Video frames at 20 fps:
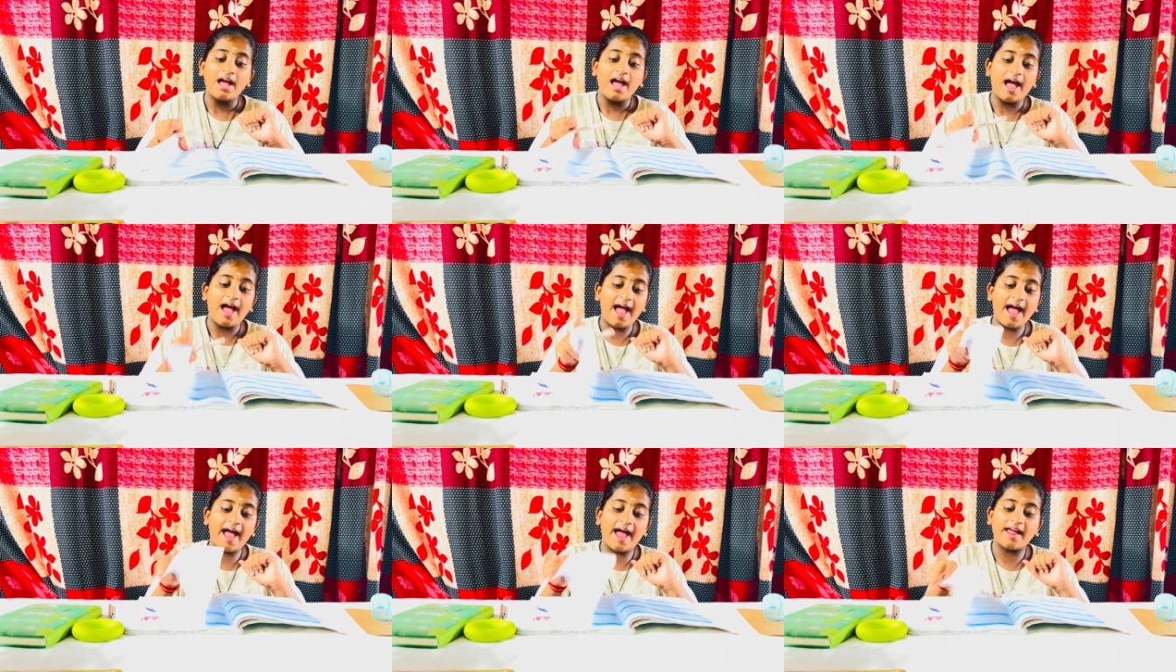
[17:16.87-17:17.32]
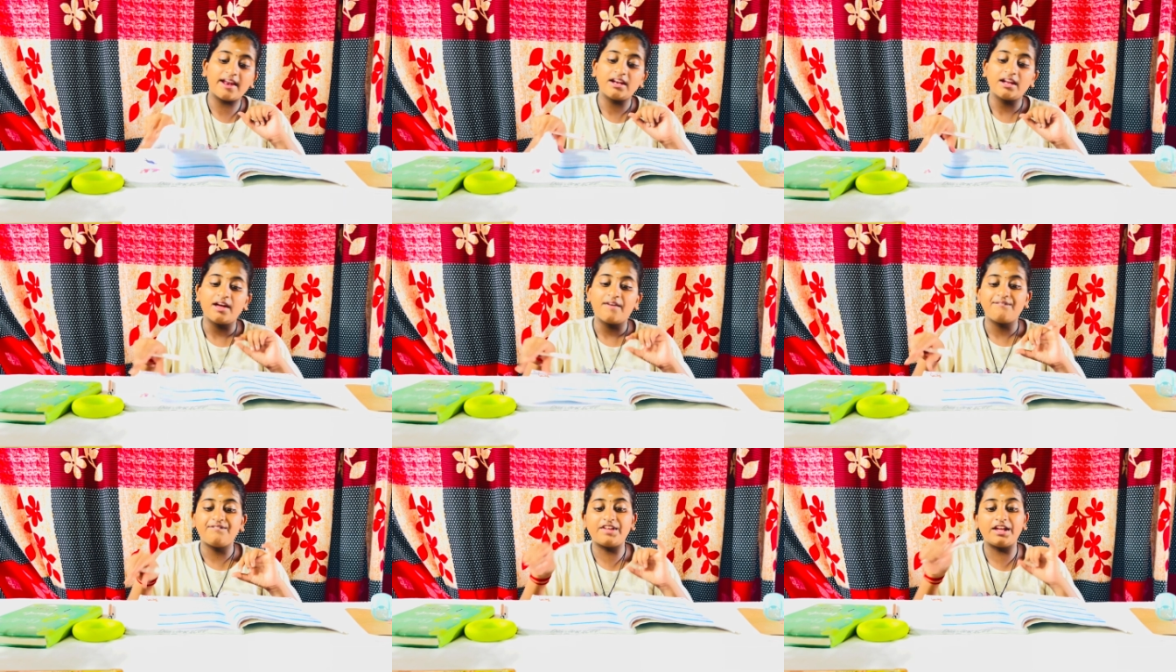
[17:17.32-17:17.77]
and
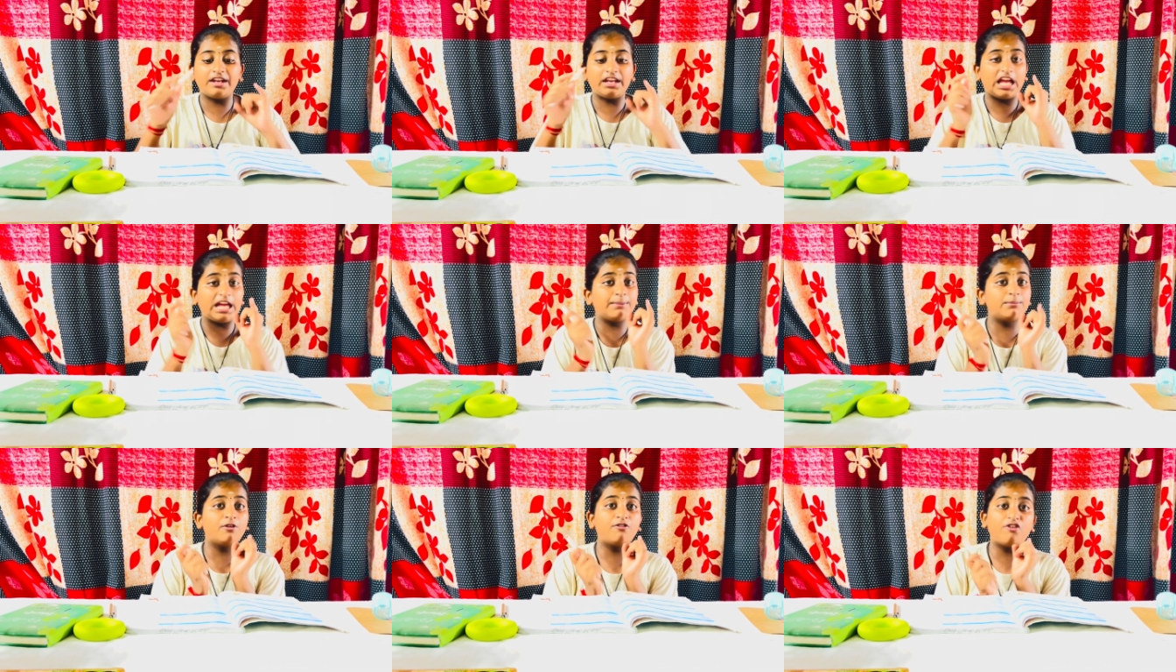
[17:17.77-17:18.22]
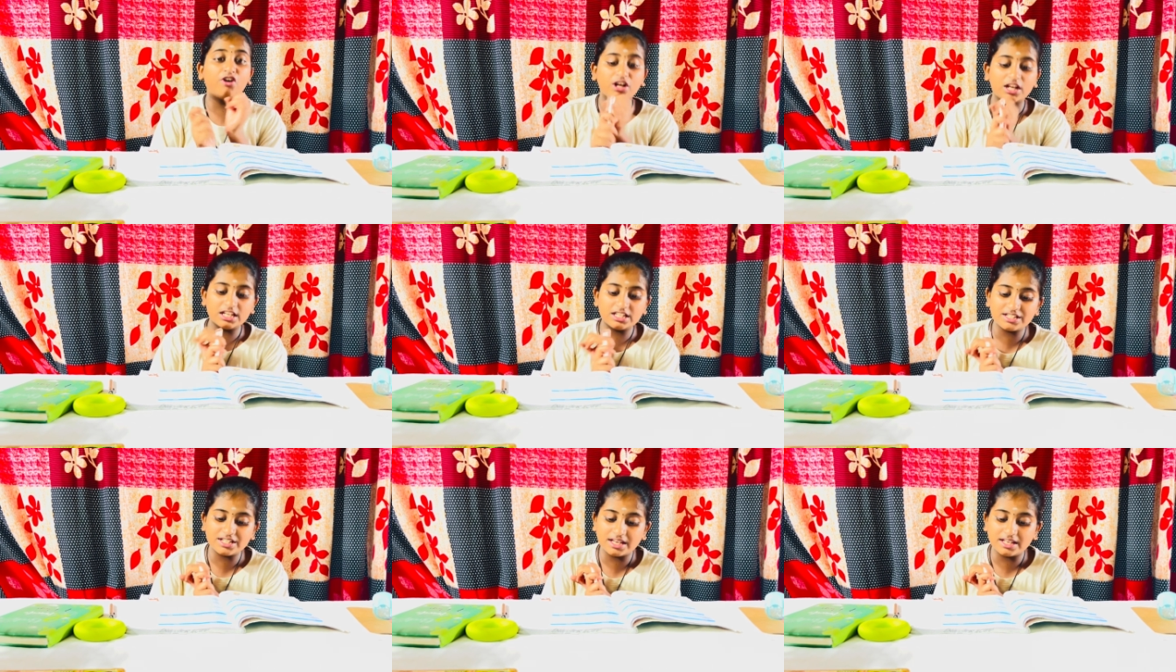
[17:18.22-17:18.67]
the name of
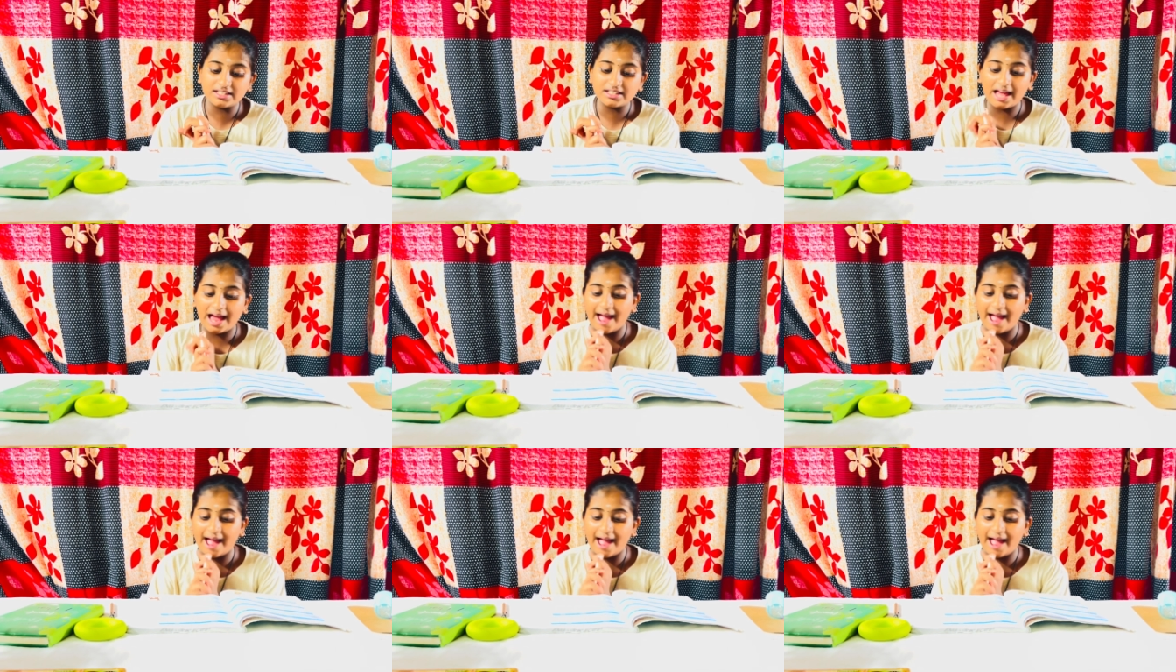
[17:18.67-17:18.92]
origin